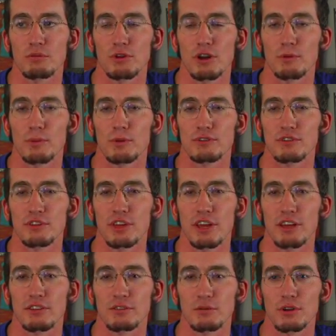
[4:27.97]
I went on my mission
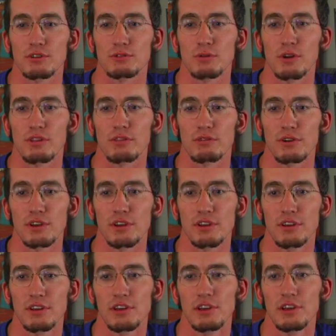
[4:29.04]
late when I was 23
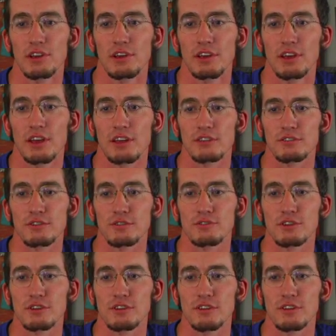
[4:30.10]
and
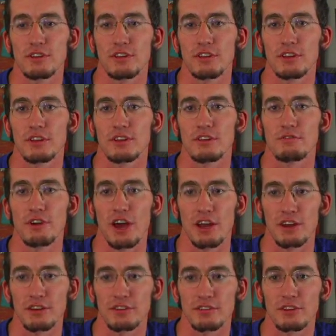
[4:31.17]
served in
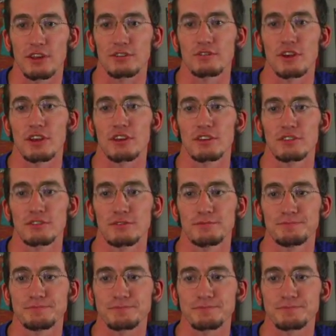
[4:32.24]
Nevada, Las Vegas.